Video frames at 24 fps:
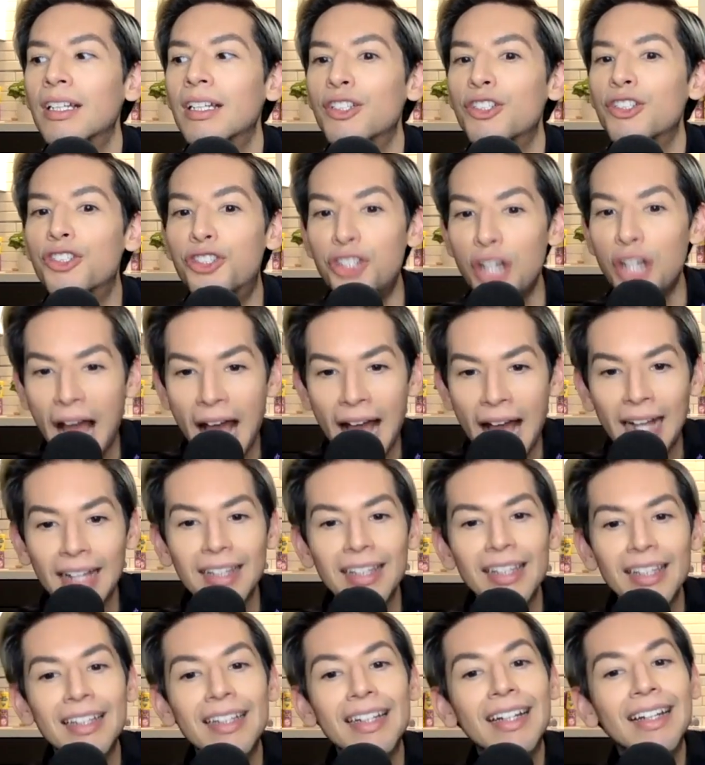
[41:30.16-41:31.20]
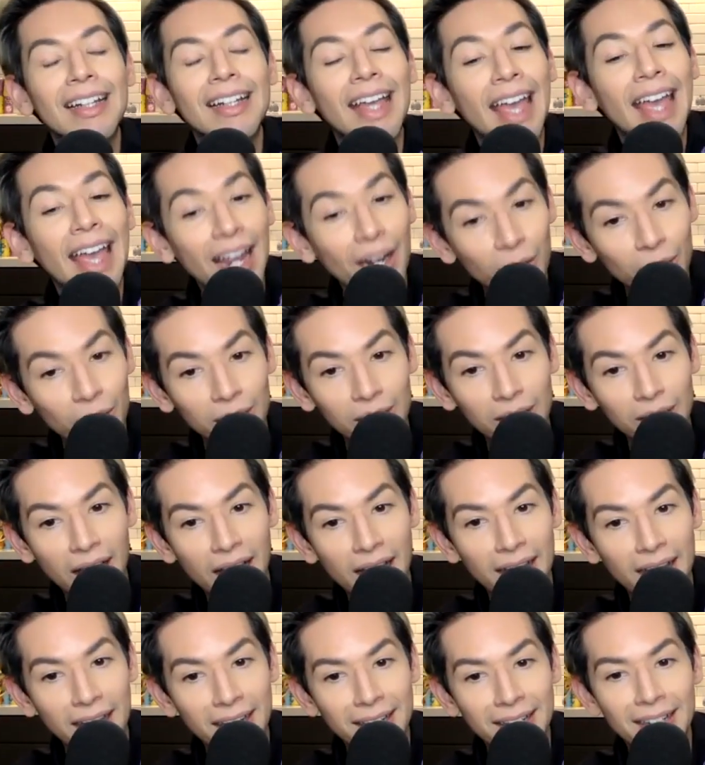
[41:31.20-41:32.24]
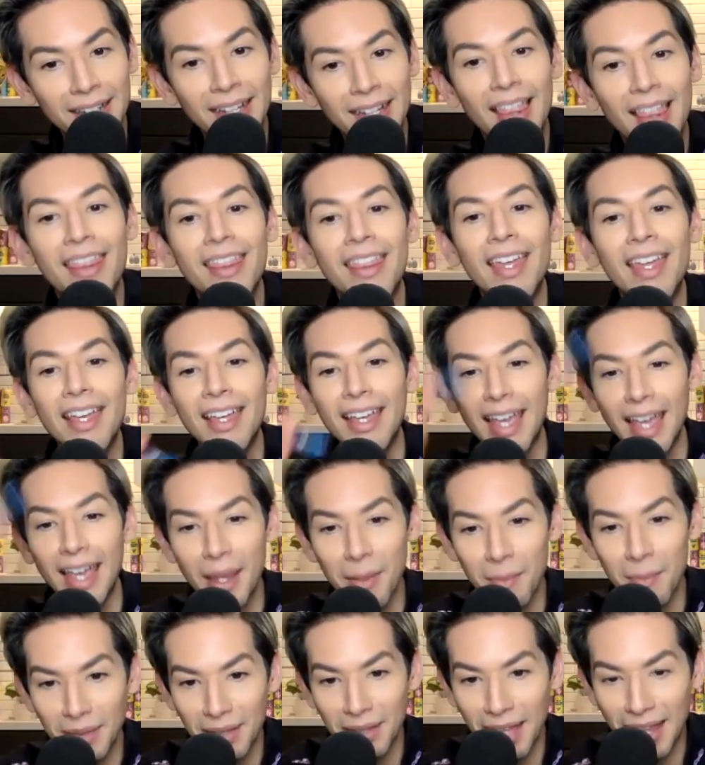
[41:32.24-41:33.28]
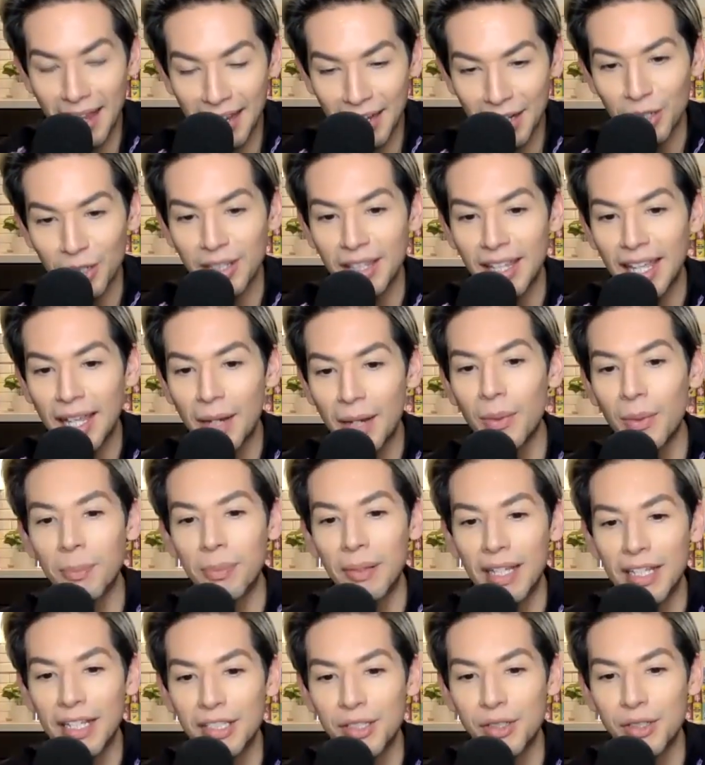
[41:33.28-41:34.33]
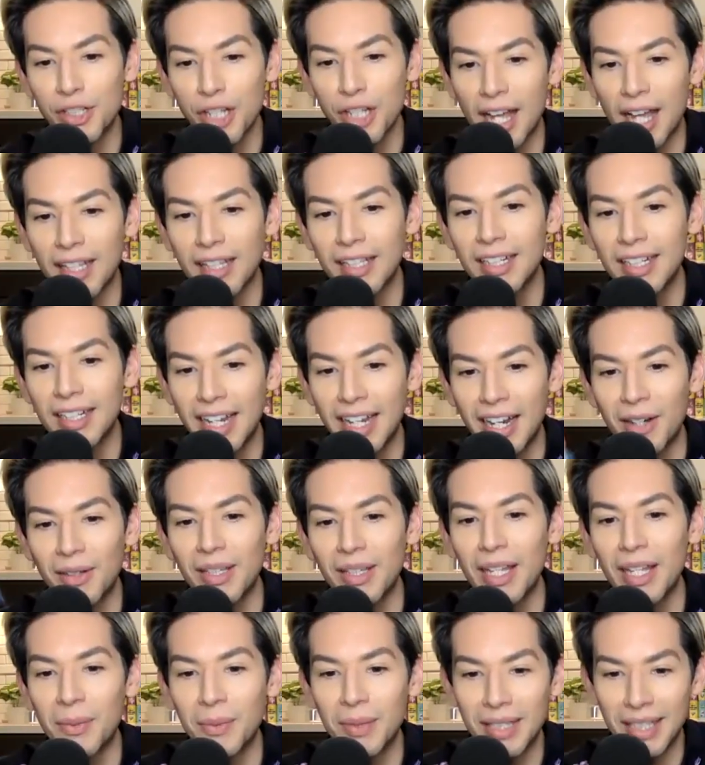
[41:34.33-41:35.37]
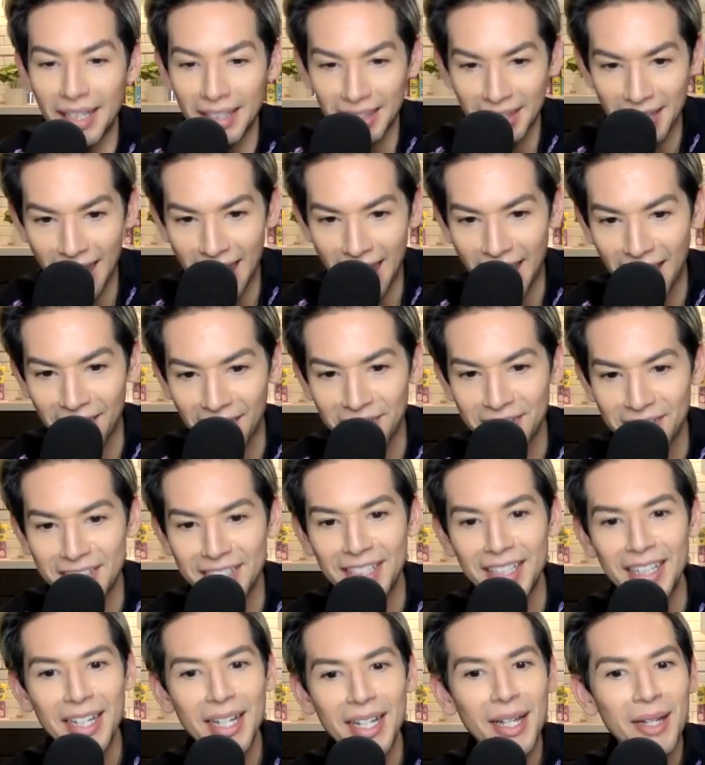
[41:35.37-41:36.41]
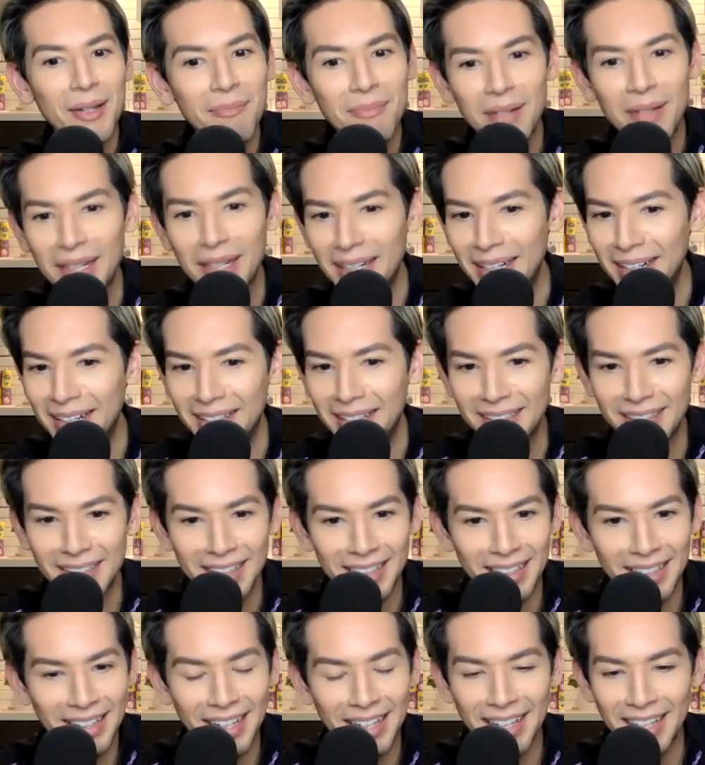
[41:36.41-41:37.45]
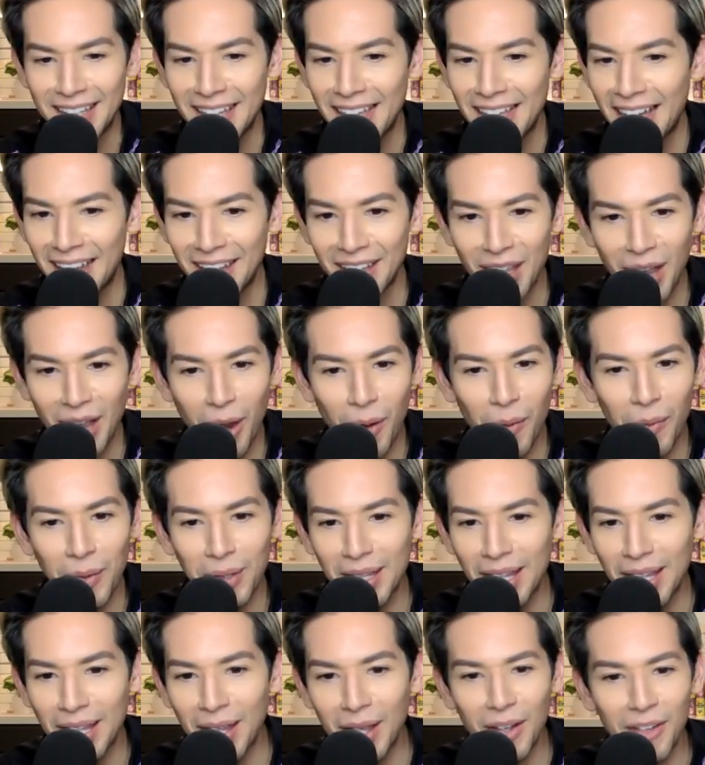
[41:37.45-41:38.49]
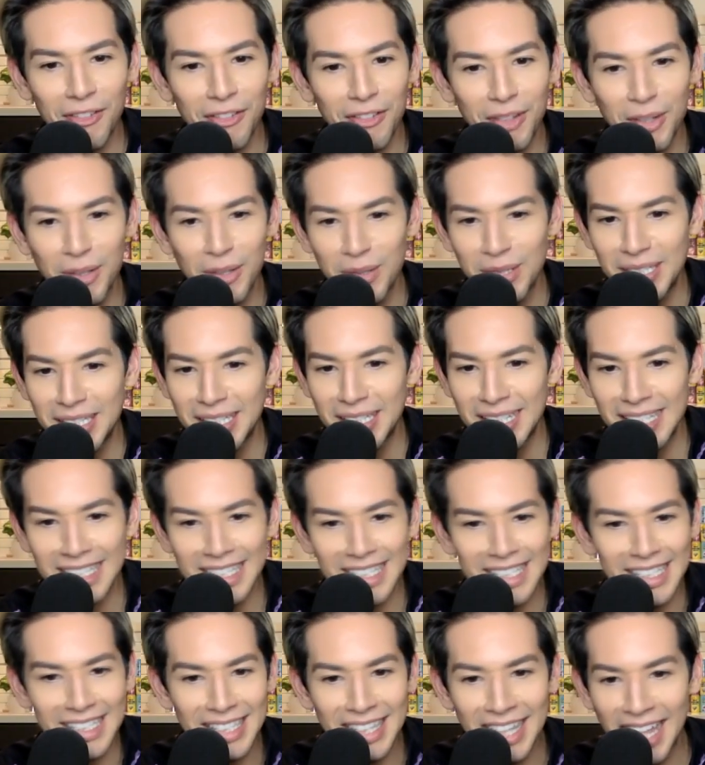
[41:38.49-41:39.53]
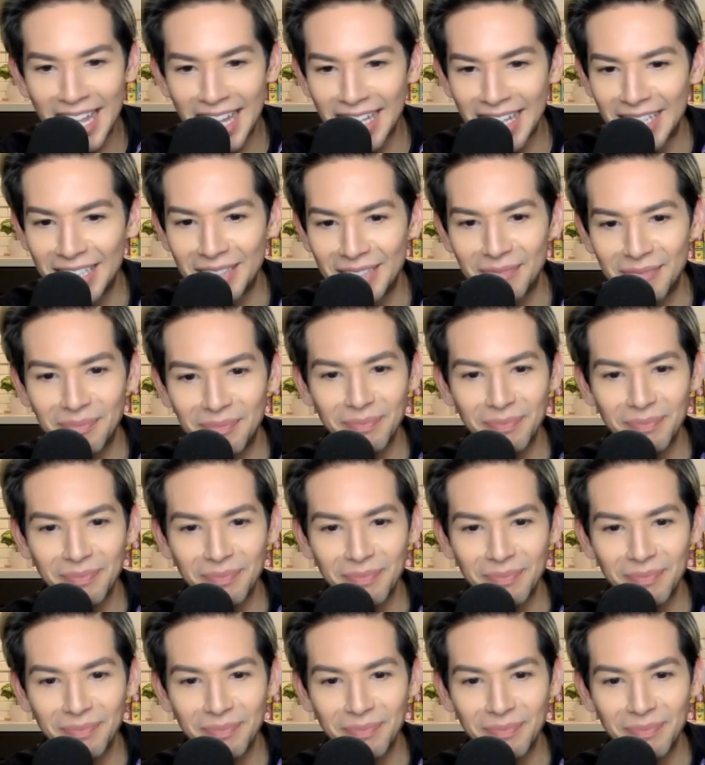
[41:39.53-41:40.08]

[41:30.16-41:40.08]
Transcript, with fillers: Jacqueline and Caroline. They came later. They replaced Jacqueline and Caroline when they left. But yeah, y'all were like a few seasons late.